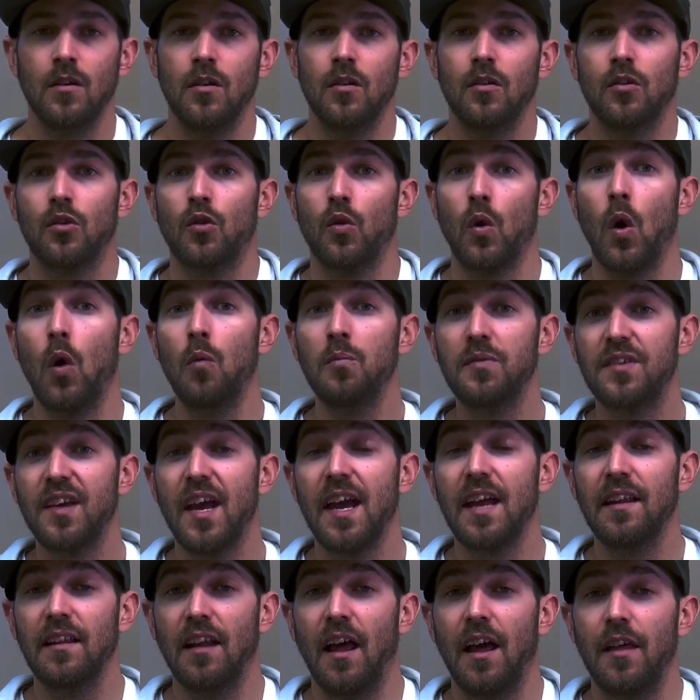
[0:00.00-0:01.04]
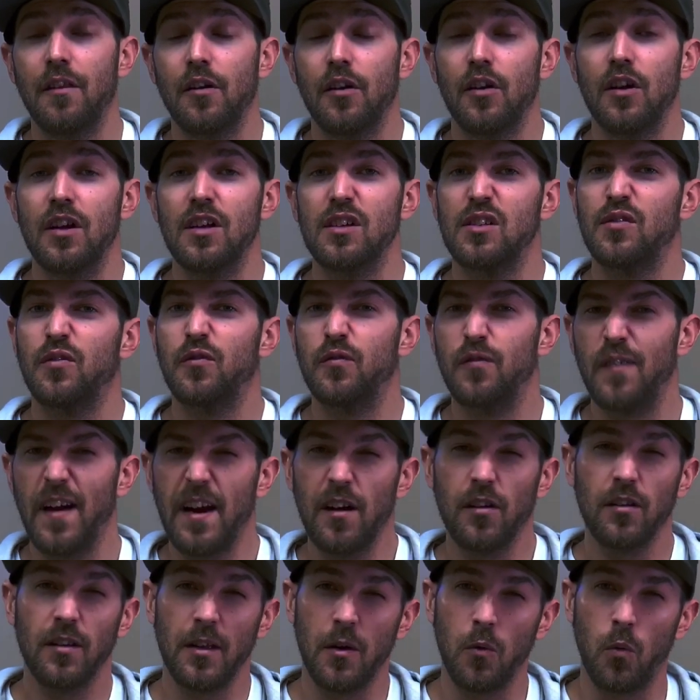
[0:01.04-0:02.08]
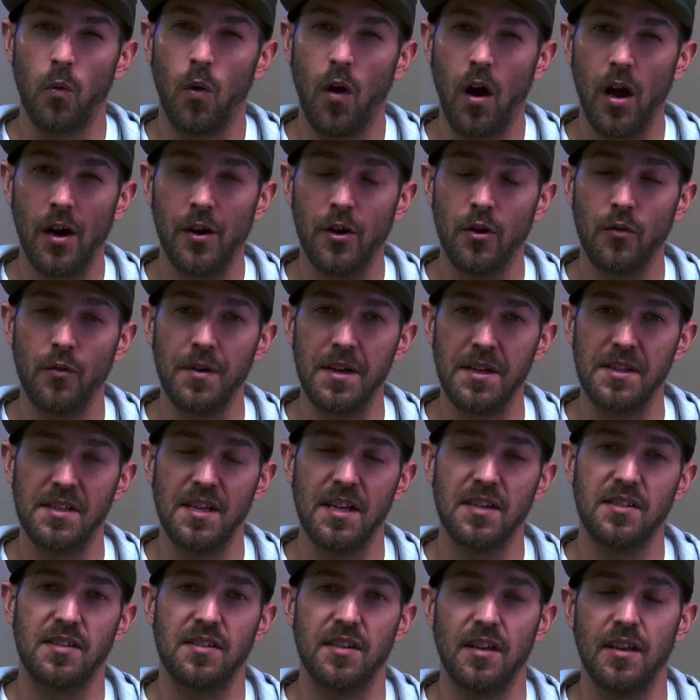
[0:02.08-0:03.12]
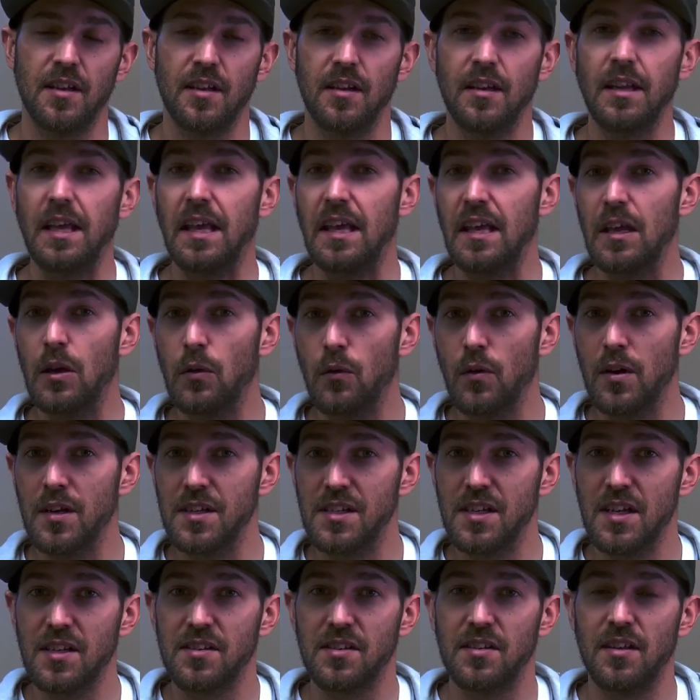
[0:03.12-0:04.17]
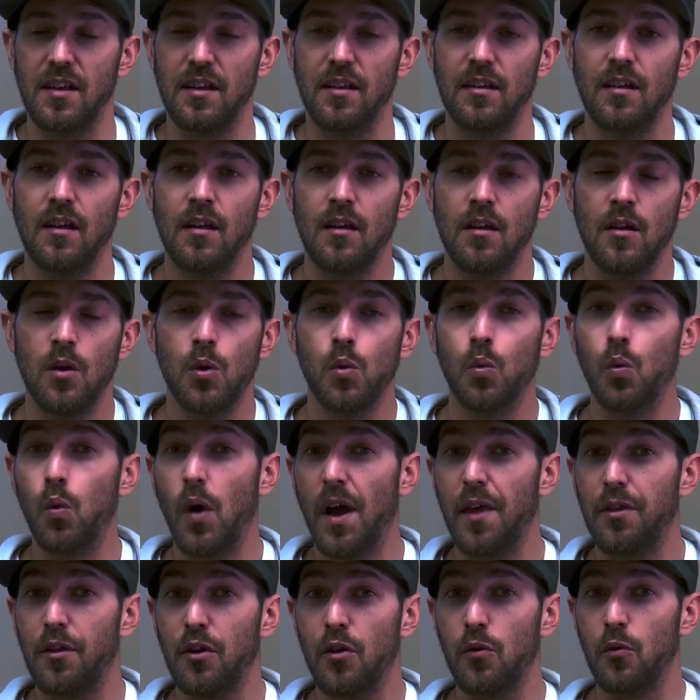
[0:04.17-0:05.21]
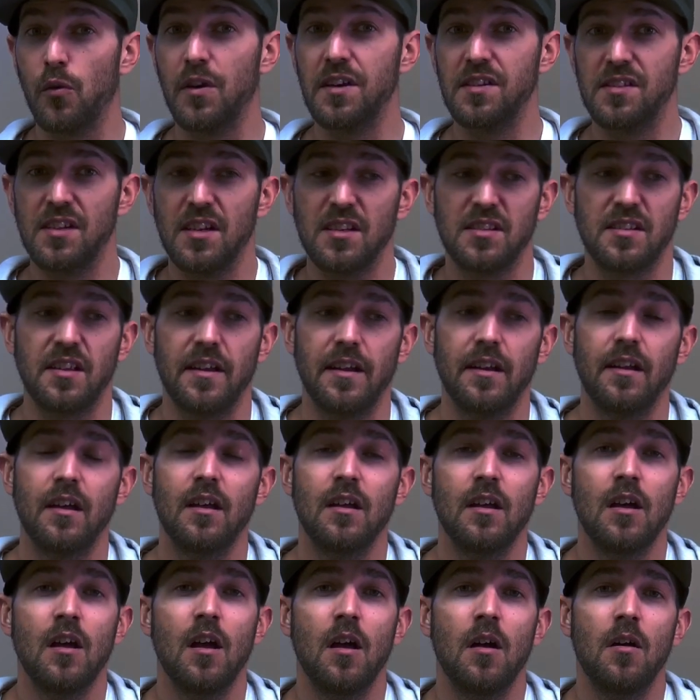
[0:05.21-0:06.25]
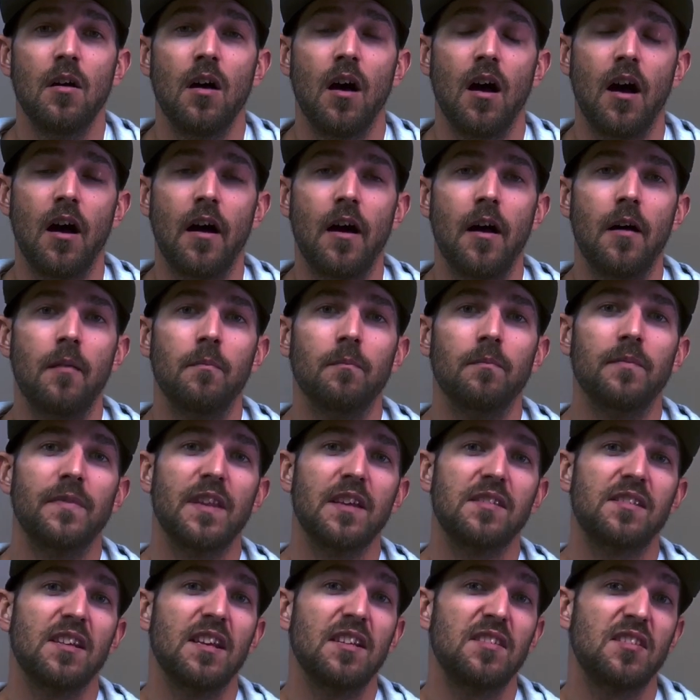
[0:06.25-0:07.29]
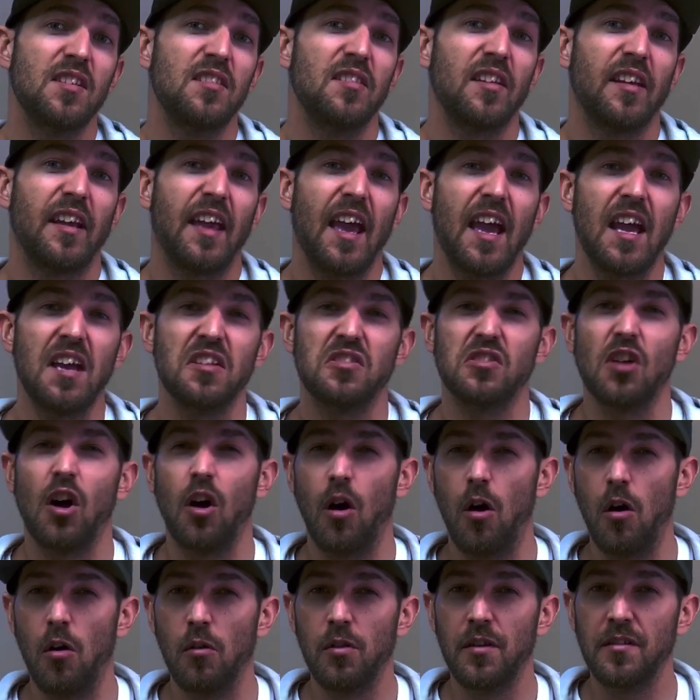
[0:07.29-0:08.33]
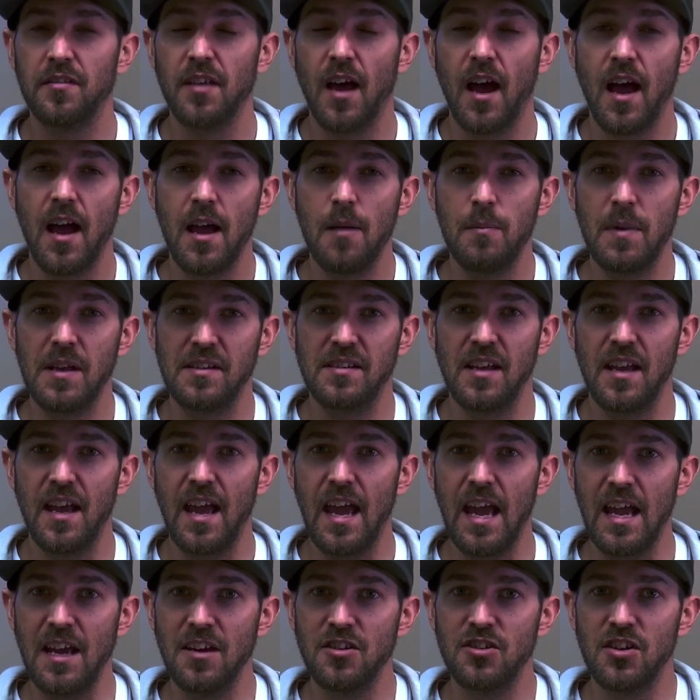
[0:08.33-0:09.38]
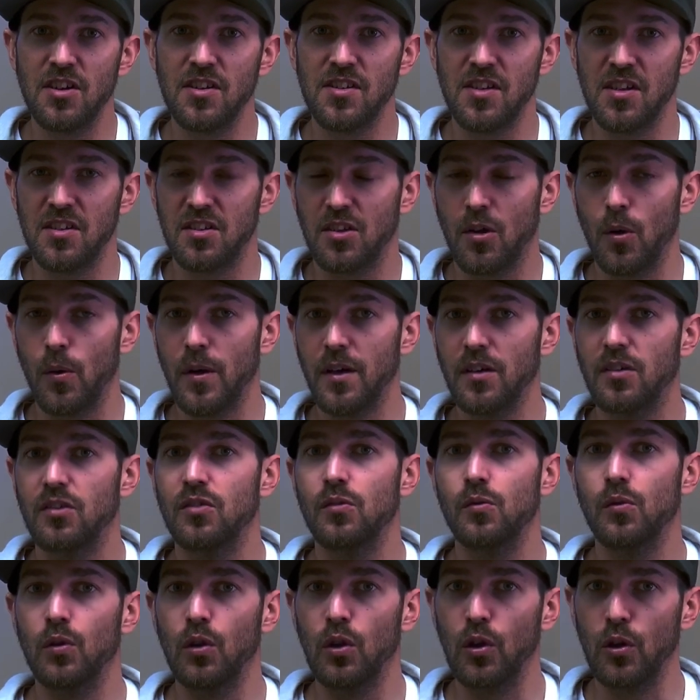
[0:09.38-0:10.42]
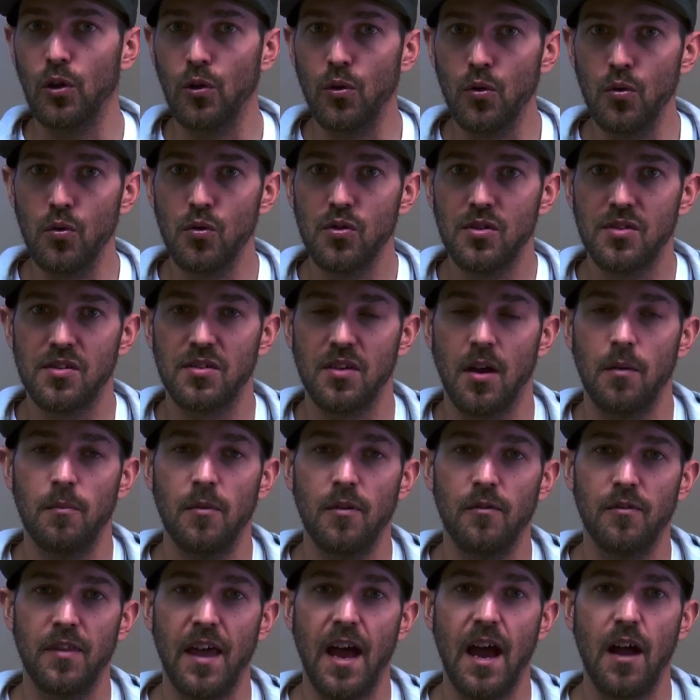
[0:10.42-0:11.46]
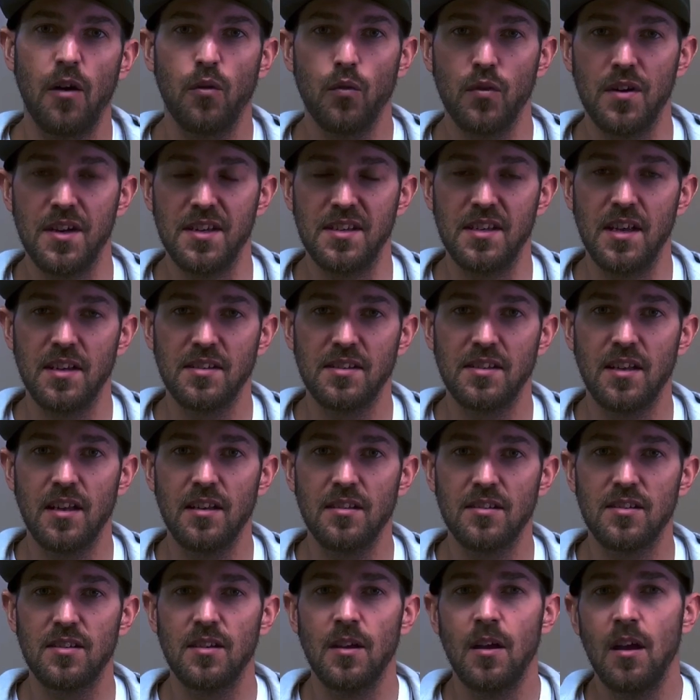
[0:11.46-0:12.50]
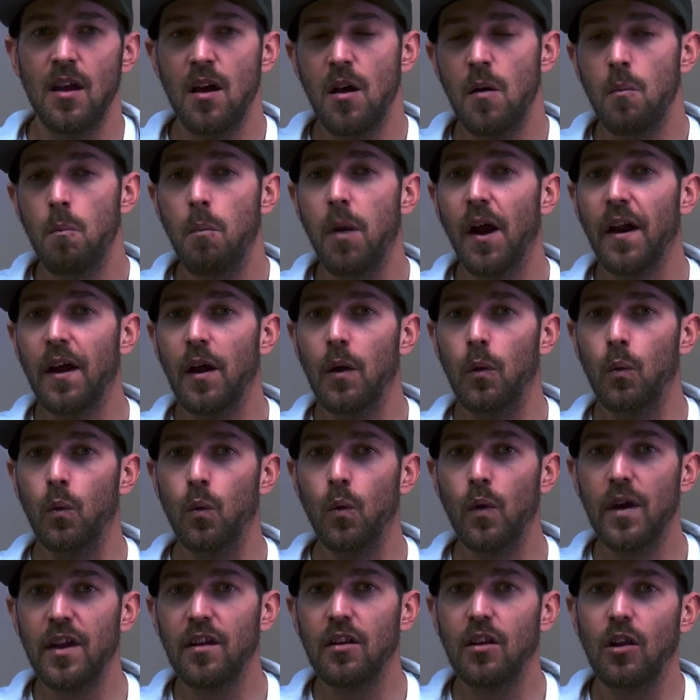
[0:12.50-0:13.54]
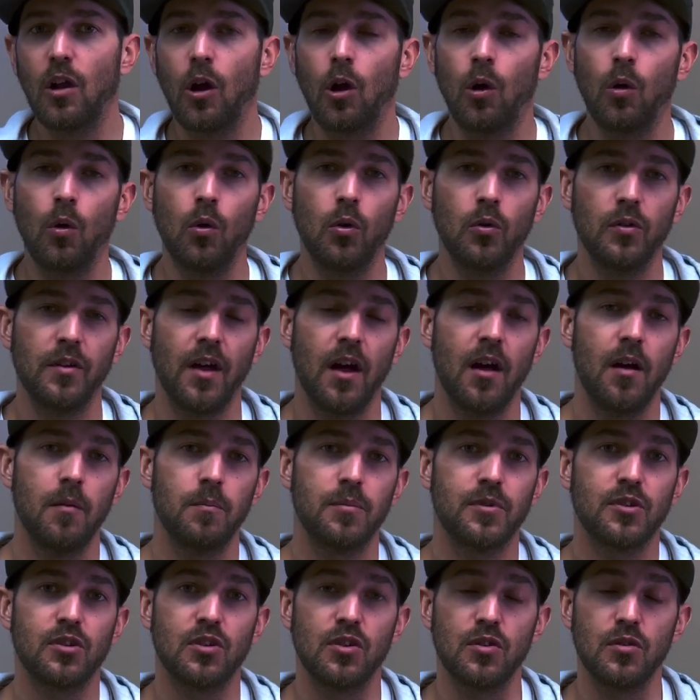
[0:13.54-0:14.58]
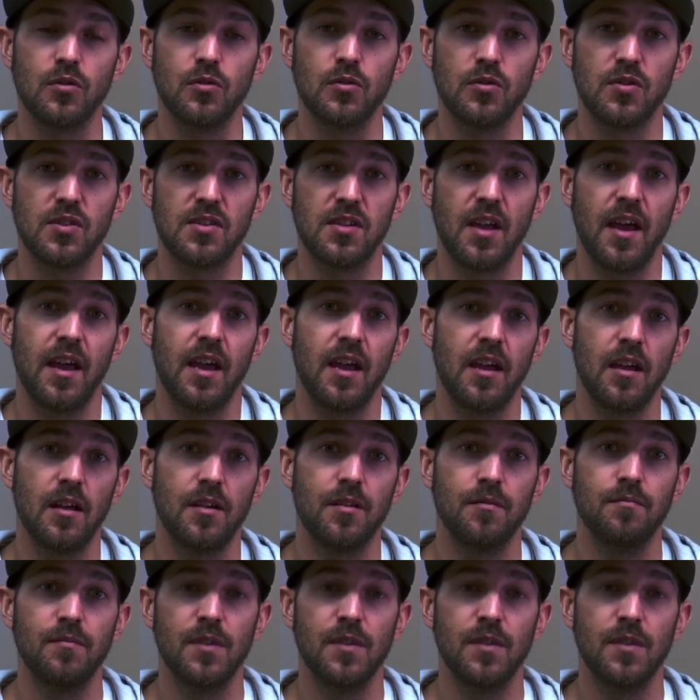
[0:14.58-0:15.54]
Chrome tan leather is fairly water resistant, heat resistant, weather resistant. This isn't the case all the time. As it ages, it's going to lose some of that resistance, but it will hold up to, say,